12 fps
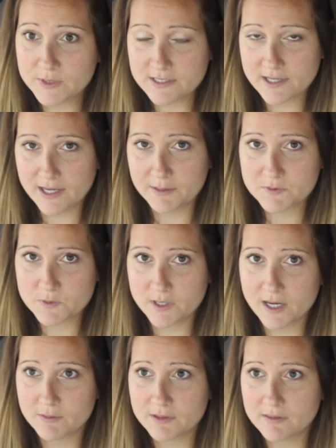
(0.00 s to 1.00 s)
be times
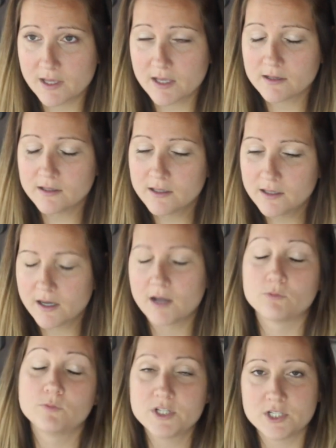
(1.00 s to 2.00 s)
where I would think, oh,
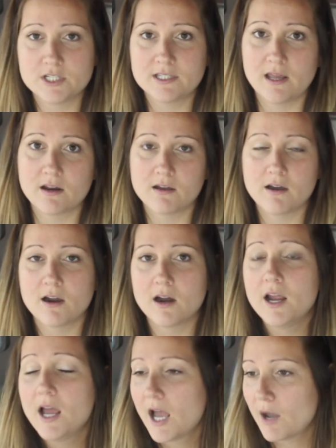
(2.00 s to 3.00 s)
I wish I just had a
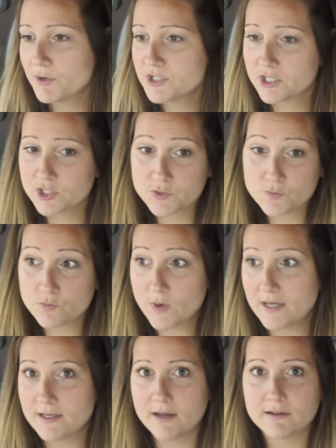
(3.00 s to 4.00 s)
car. I wish I could just
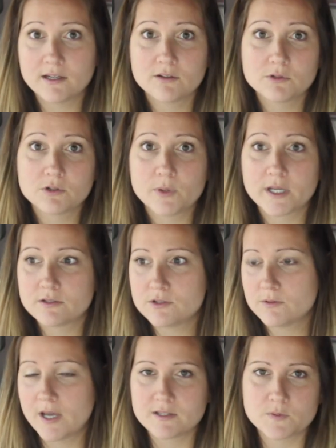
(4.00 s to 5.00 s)
run down here real quick,
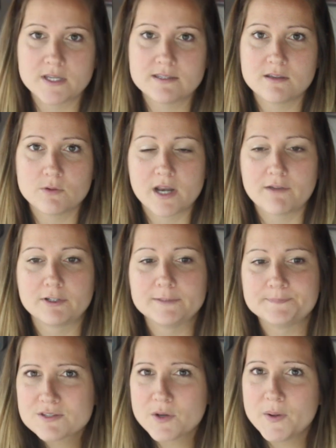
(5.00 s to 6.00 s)
do XYZ,
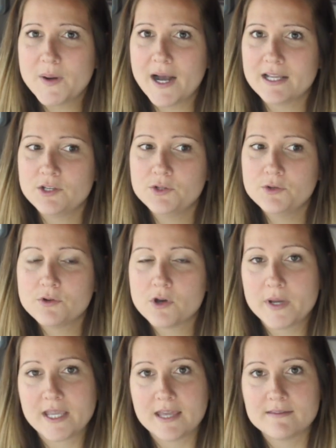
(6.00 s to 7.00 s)
whatever. So I knew
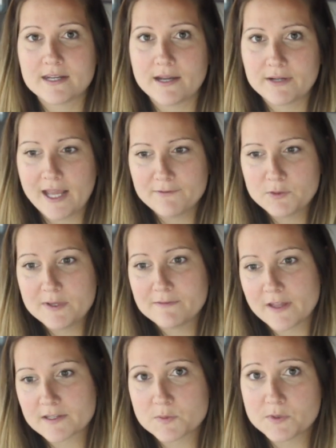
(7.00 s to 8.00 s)
going in that I would have to be
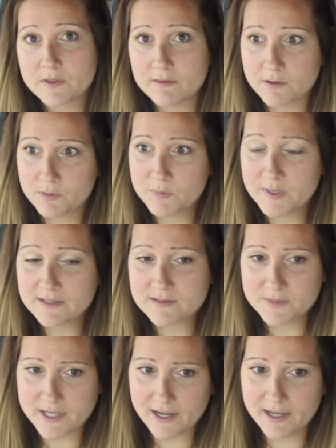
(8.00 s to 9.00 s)
flexible, that there would be
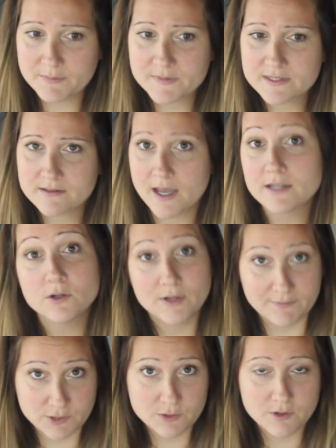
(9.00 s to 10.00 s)
some times, I don't
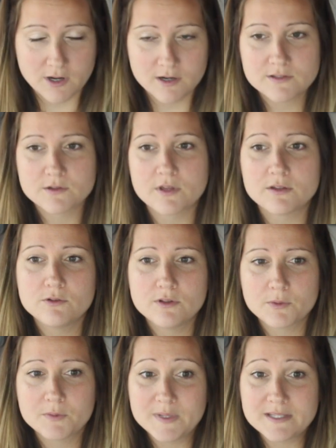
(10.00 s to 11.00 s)
have a tow car, so I knew
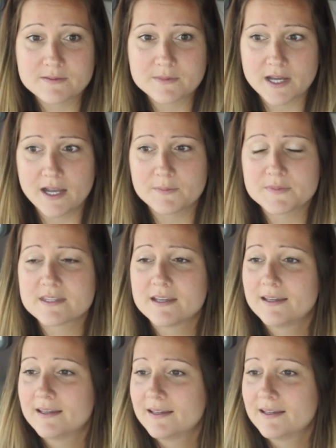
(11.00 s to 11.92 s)
there would be some times